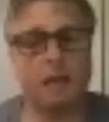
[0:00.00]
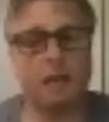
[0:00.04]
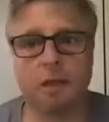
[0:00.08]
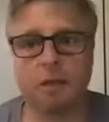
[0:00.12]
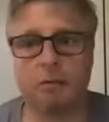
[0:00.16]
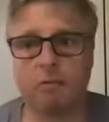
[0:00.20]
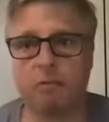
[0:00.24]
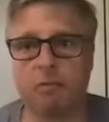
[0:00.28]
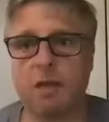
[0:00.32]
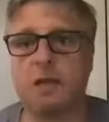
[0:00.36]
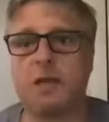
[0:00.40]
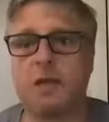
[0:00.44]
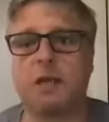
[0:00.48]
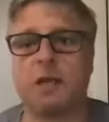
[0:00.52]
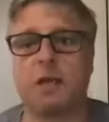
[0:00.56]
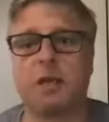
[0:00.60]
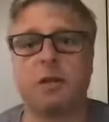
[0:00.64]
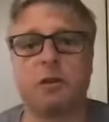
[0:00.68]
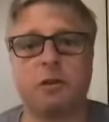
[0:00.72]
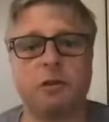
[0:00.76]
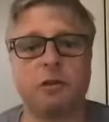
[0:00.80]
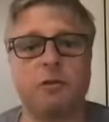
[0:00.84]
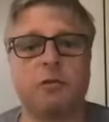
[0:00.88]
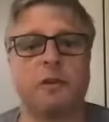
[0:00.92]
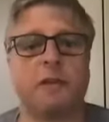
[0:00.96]
way you can
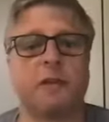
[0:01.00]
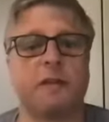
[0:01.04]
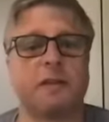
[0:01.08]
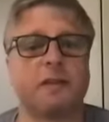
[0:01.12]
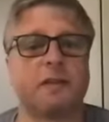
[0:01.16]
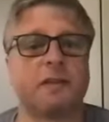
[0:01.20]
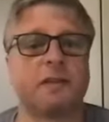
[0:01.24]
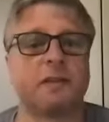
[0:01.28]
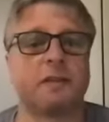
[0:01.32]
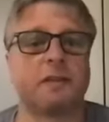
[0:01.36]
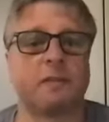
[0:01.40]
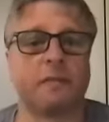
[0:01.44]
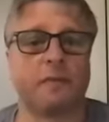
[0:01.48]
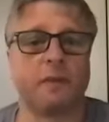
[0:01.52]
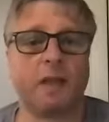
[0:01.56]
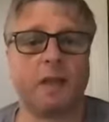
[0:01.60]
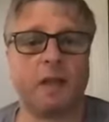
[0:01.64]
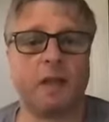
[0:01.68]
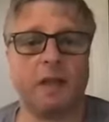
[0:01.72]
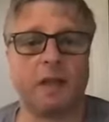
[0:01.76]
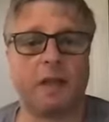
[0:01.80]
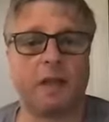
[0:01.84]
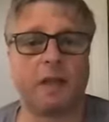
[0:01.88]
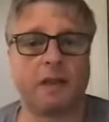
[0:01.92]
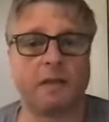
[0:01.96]
do it,
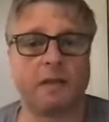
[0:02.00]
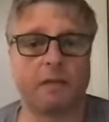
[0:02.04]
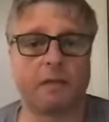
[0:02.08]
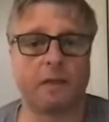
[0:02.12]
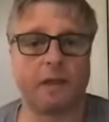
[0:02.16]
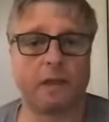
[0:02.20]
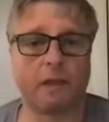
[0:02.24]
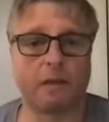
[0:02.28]
like